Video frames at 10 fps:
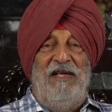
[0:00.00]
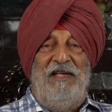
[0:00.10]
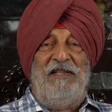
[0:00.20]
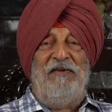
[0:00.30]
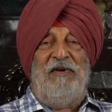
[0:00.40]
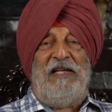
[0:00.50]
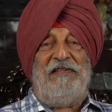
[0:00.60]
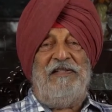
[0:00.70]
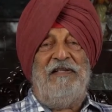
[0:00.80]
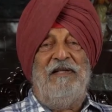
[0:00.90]
in the
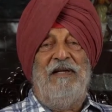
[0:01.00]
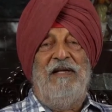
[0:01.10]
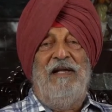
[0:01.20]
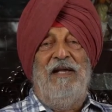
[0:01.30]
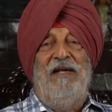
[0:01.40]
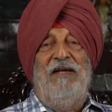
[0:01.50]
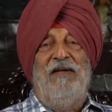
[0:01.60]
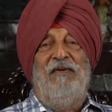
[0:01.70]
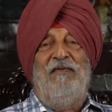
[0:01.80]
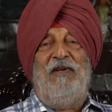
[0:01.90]
West,
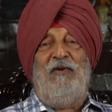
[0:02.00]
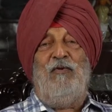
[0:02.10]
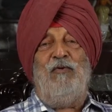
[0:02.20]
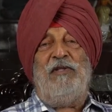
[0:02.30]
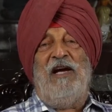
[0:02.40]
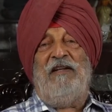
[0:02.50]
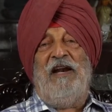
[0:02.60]
we lose our